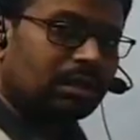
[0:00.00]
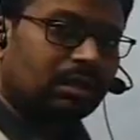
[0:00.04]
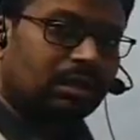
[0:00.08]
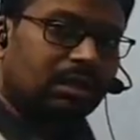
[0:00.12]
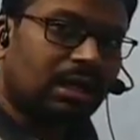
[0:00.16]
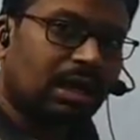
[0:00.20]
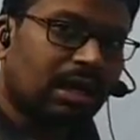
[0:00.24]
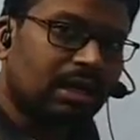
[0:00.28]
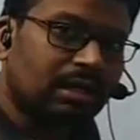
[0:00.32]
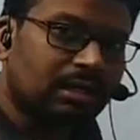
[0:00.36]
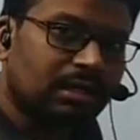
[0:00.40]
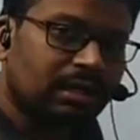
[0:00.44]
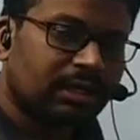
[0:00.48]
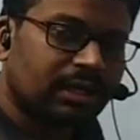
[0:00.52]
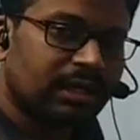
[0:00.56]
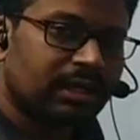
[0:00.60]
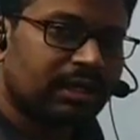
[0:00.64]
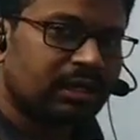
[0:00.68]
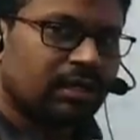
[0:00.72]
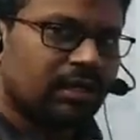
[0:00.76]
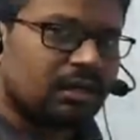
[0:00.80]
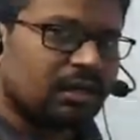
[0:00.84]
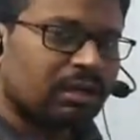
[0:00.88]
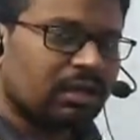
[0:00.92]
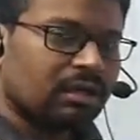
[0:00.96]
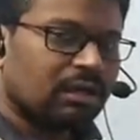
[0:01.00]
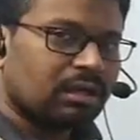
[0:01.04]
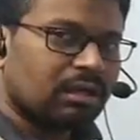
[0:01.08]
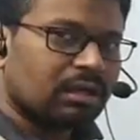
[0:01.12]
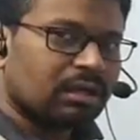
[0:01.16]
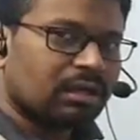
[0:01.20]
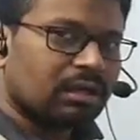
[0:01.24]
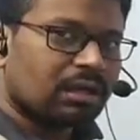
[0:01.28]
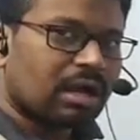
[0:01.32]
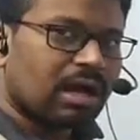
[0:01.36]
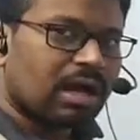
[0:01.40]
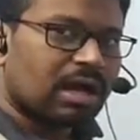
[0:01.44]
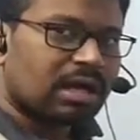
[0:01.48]
Tartarate.
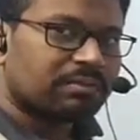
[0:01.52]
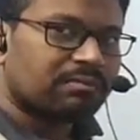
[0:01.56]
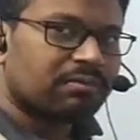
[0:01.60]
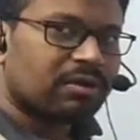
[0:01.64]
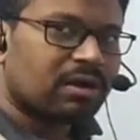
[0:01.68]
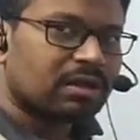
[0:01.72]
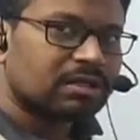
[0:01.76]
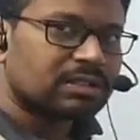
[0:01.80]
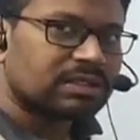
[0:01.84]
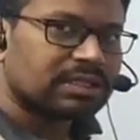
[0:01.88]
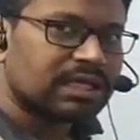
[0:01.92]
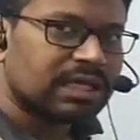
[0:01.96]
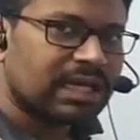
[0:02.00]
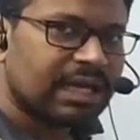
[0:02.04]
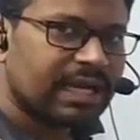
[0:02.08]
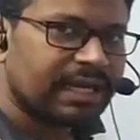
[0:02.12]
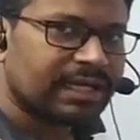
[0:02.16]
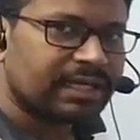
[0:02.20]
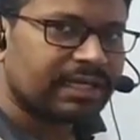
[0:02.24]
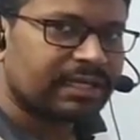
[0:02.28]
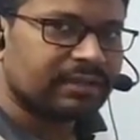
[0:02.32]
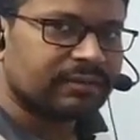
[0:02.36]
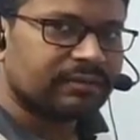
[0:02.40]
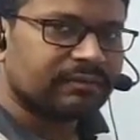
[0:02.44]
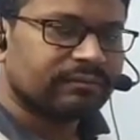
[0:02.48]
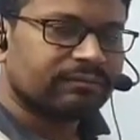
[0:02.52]
Carboxylate.